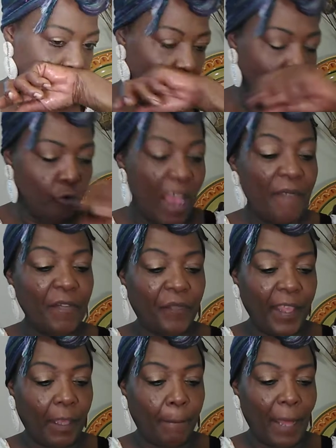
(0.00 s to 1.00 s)
you got to
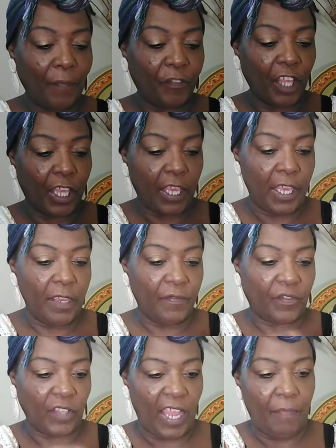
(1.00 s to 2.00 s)
think about the
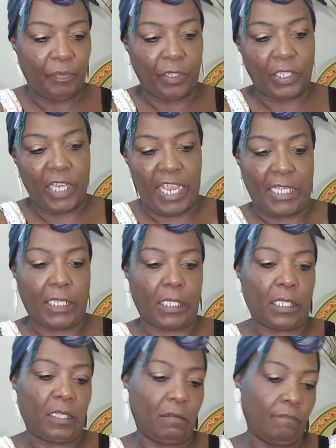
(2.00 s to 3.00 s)
gives and the
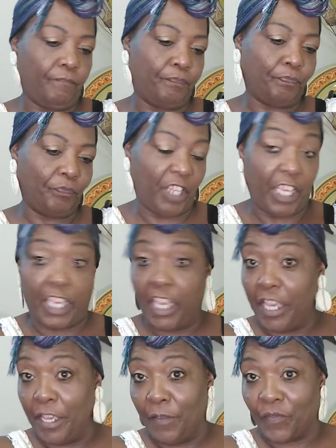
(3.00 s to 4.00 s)
takes. The
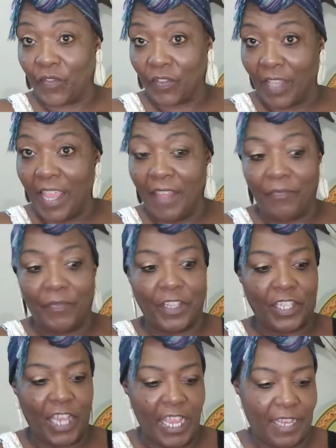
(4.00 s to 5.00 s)
gives and the
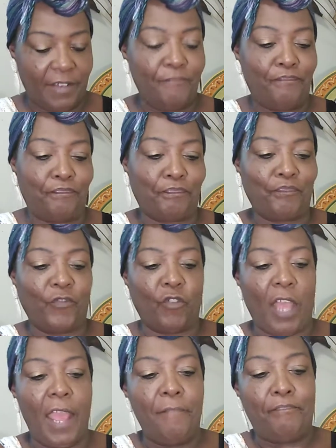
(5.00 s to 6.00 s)
take. Okay.